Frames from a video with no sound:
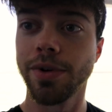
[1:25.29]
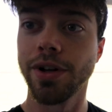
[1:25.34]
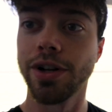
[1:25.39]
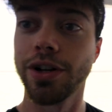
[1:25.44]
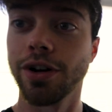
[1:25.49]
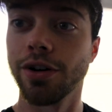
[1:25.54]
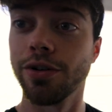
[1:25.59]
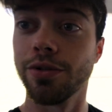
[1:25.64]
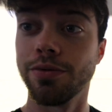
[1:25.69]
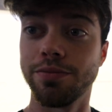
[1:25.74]
gonna
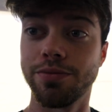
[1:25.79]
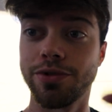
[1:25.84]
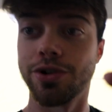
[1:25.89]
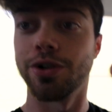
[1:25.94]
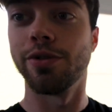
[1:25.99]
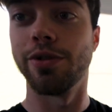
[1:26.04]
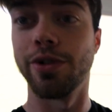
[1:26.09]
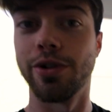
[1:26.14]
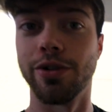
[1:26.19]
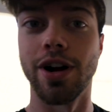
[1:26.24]
go show
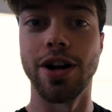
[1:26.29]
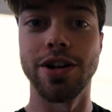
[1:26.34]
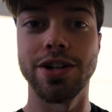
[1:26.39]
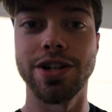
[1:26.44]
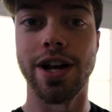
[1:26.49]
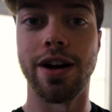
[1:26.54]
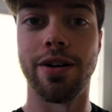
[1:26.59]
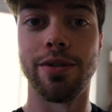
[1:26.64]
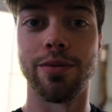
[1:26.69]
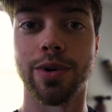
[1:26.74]
you the garage
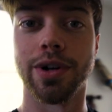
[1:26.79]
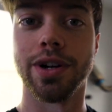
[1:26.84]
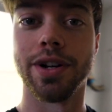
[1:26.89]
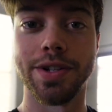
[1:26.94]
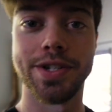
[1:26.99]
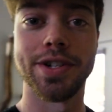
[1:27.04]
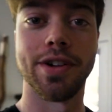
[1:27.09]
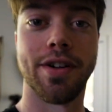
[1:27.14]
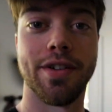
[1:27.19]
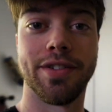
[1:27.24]
now, and we're gonna
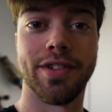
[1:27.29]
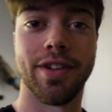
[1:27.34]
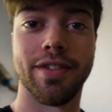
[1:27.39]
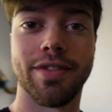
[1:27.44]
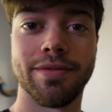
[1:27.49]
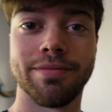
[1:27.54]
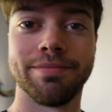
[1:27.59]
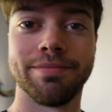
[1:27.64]
install stuff.